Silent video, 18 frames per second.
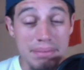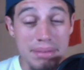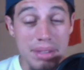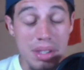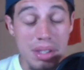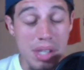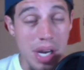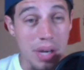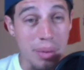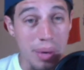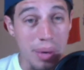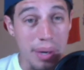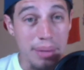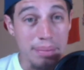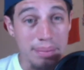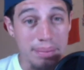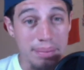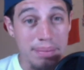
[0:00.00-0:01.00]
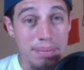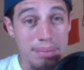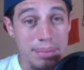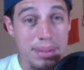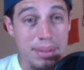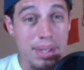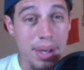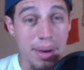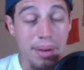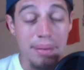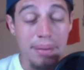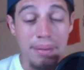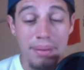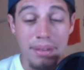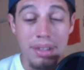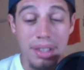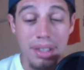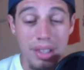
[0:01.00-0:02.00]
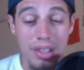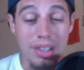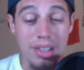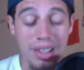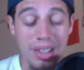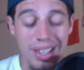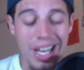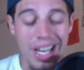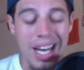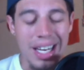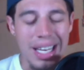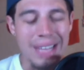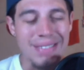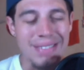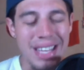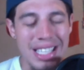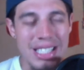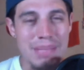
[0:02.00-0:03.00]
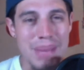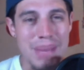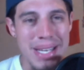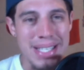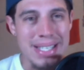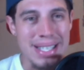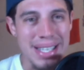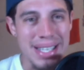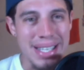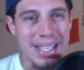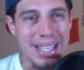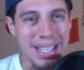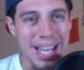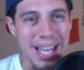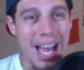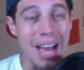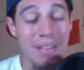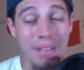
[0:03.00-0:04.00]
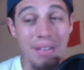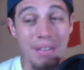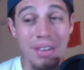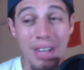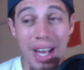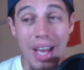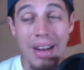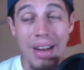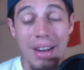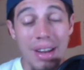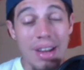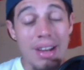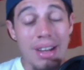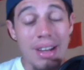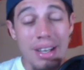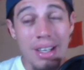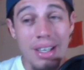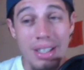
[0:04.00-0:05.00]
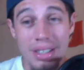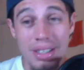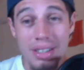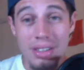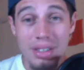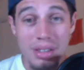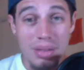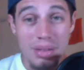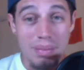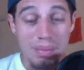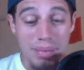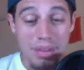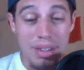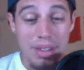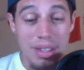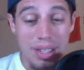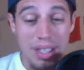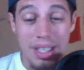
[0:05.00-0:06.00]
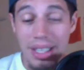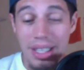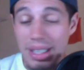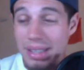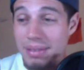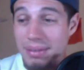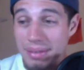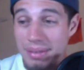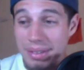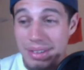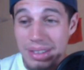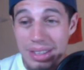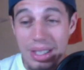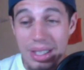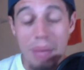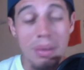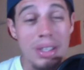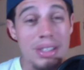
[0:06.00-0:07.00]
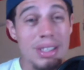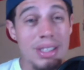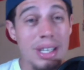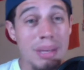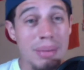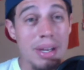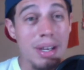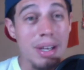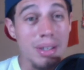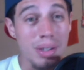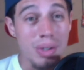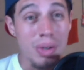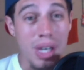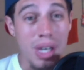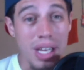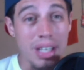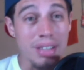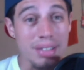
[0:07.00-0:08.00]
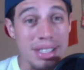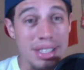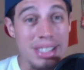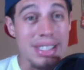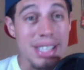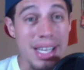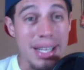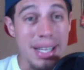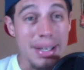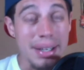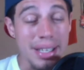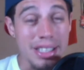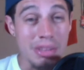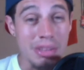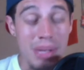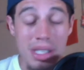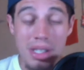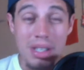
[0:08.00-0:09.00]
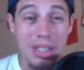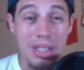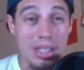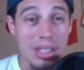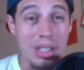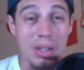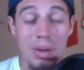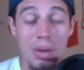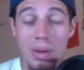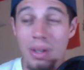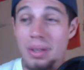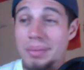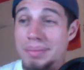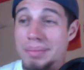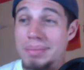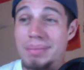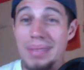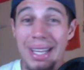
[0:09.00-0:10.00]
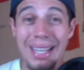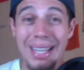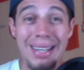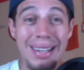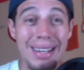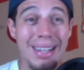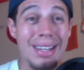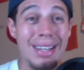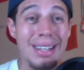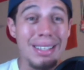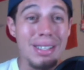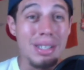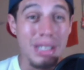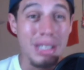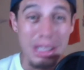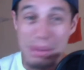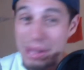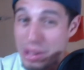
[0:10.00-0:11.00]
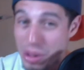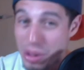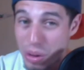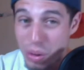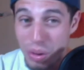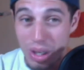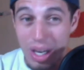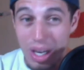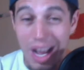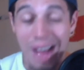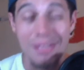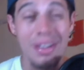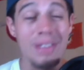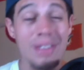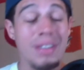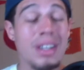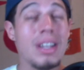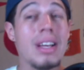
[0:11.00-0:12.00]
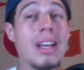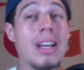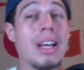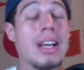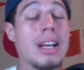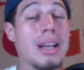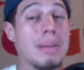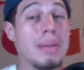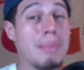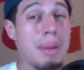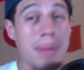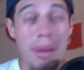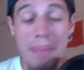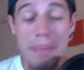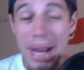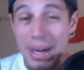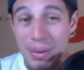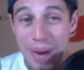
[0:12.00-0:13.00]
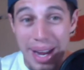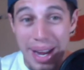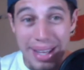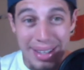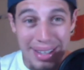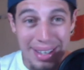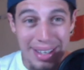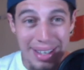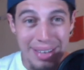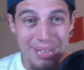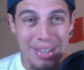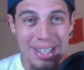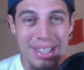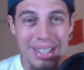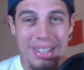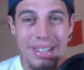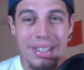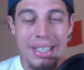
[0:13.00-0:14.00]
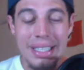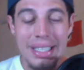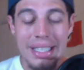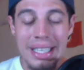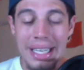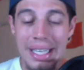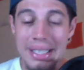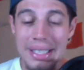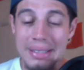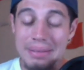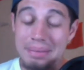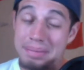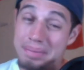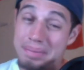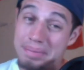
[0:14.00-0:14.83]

January. So you, you got to keep that space alive if you can, because someone's going to be on the short end of the stick, especially on the decor, like a Dmitry Kulikov, even maybe a Mike Reilly, even. And